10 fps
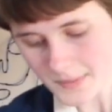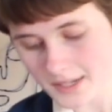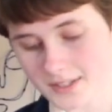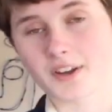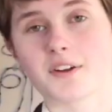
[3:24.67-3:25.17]

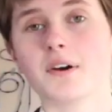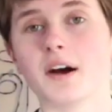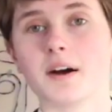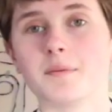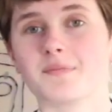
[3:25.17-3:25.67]
So
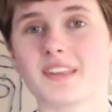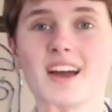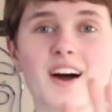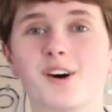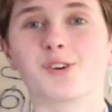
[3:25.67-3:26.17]

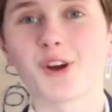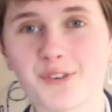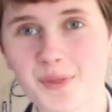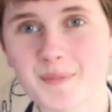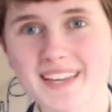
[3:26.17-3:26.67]
I'll go
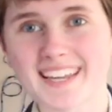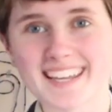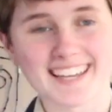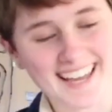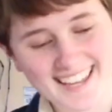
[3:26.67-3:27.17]
from the
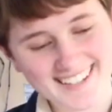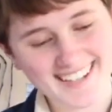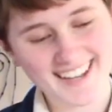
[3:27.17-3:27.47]
beginning again,